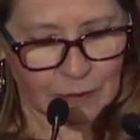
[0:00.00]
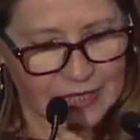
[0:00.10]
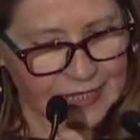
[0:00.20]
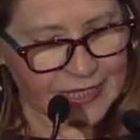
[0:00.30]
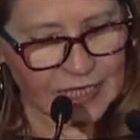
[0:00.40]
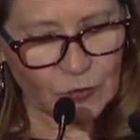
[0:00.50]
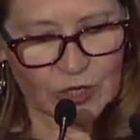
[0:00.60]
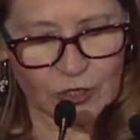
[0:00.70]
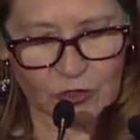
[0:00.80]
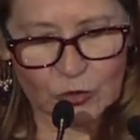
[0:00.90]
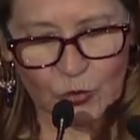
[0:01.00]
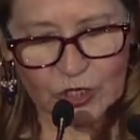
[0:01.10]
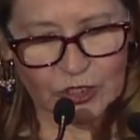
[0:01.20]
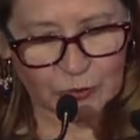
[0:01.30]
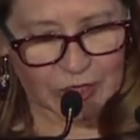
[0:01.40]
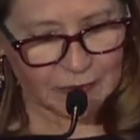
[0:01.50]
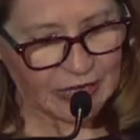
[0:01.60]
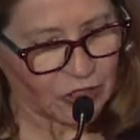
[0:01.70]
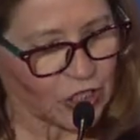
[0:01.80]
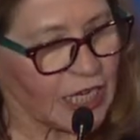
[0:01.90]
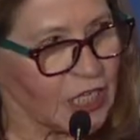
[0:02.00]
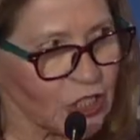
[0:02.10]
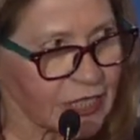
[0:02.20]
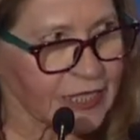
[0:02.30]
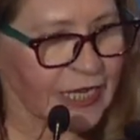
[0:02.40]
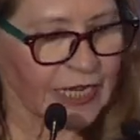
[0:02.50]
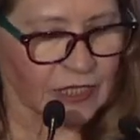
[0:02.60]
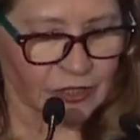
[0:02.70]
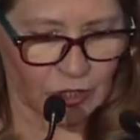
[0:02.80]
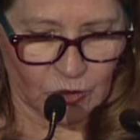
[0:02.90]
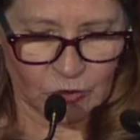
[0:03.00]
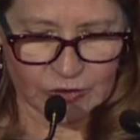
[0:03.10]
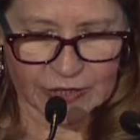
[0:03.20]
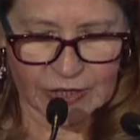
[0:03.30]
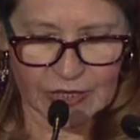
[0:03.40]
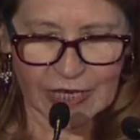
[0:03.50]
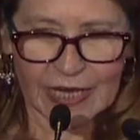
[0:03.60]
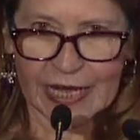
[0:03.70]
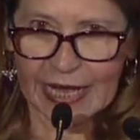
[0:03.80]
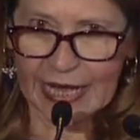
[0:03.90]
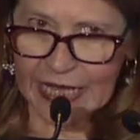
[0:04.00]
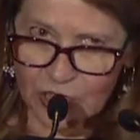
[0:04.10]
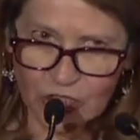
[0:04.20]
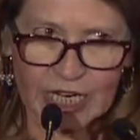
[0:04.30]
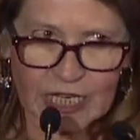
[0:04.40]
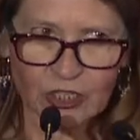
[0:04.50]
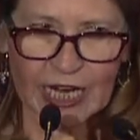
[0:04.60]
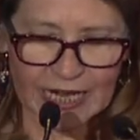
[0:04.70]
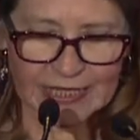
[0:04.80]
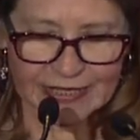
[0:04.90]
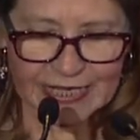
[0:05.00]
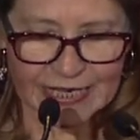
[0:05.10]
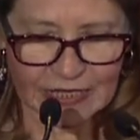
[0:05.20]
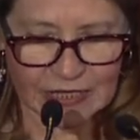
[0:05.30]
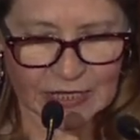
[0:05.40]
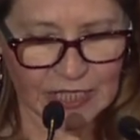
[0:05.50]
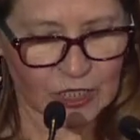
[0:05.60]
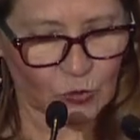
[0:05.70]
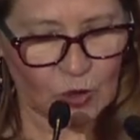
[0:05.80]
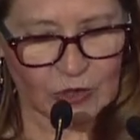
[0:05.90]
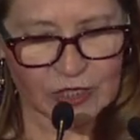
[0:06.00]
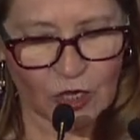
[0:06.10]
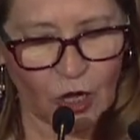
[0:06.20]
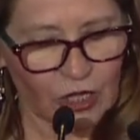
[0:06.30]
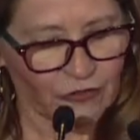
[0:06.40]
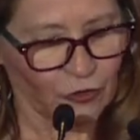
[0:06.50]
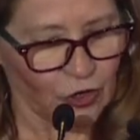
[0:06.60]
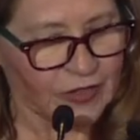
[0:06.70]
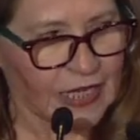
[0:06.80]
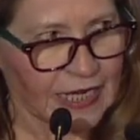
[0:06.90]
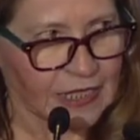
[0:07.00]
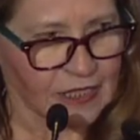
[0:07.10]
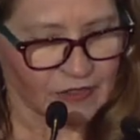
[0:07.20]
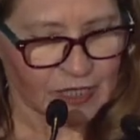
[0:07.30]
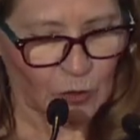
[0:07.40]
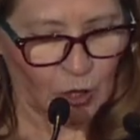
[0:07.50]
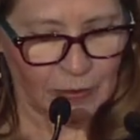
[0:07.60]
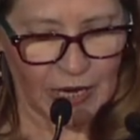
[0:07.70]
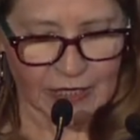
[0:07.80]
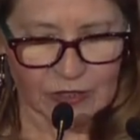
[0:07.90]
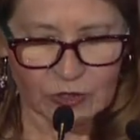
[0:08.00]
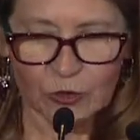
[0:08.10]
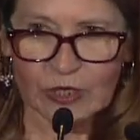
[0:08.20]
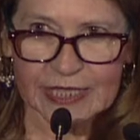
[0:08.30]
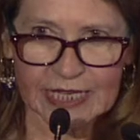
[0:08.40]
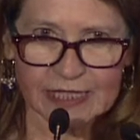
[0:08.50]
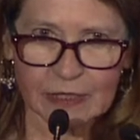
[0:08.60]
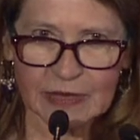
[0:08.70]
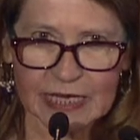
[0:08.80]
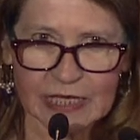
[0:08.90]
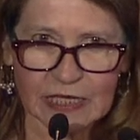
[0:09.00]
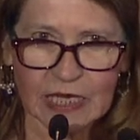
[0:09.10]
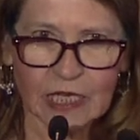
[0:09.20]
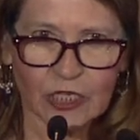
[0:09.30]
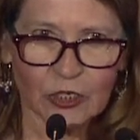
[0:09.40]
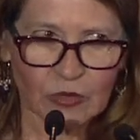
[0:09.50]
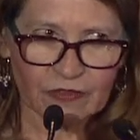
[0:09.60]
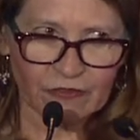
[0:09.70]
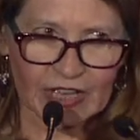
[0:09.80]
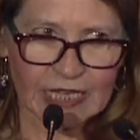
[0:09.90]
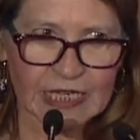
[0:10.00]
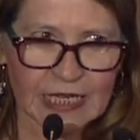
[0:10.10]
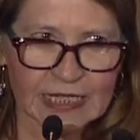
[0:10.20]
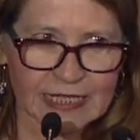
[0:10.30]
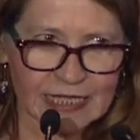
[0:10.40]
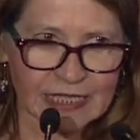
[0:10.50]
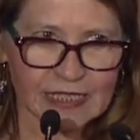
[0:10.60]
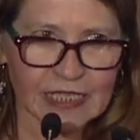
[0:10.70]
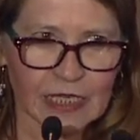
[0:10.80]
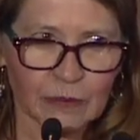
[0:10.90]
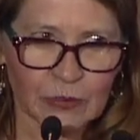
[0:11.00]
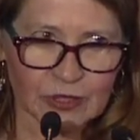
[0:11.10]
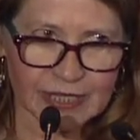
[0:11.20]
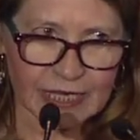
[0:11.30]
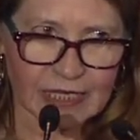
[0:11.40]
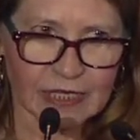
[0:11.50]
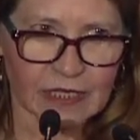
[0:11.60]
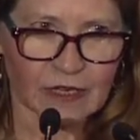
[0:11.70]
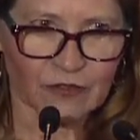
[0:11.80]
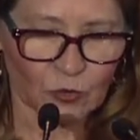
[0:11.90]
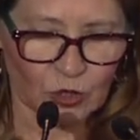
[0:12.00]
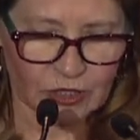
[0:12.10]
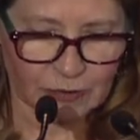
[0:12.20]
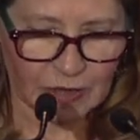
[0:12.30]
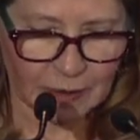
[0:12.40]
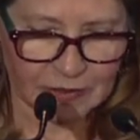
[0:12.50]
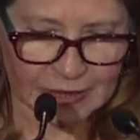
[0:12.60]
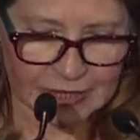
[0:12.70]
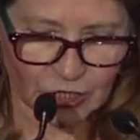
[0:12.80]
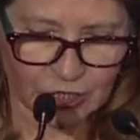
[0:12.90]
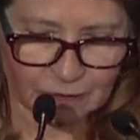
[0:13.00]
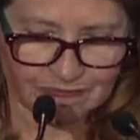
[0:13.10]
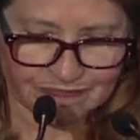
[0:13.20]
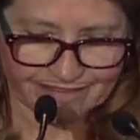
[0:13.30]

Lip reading: But as anyone who's worked to bring about change at scale knows, and change at scale is what was called for in the case of smallpox, which was estimated to infect 60% of the world's population.